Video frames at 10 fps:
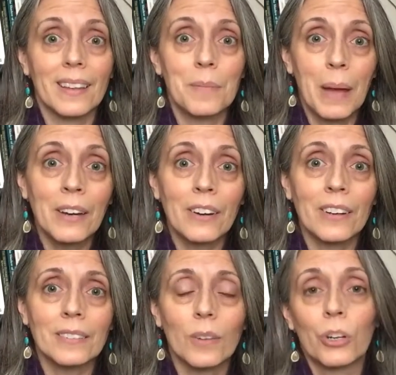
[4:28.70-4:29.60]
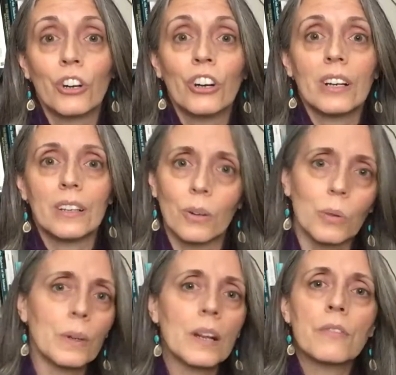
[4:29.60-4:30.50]
better or good
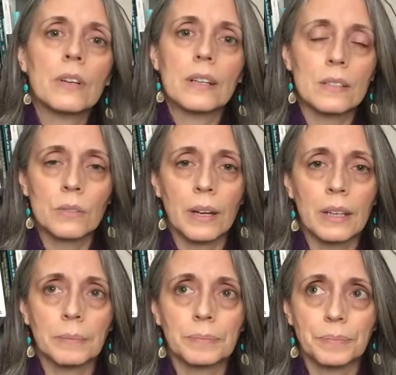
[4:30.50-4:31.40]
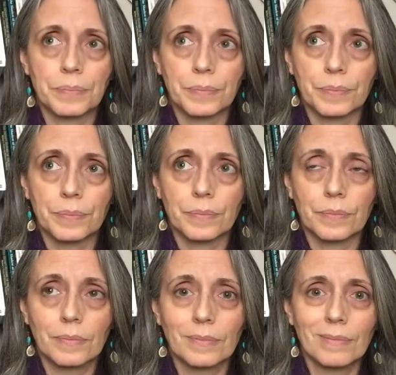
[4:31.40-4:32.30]
or whatever it is, right?
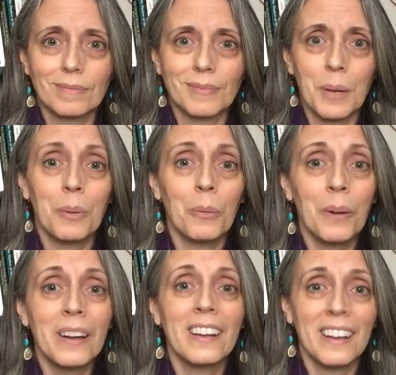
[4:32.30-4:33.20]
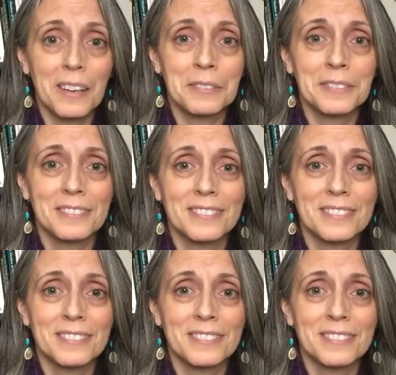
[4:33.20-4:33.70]
But what if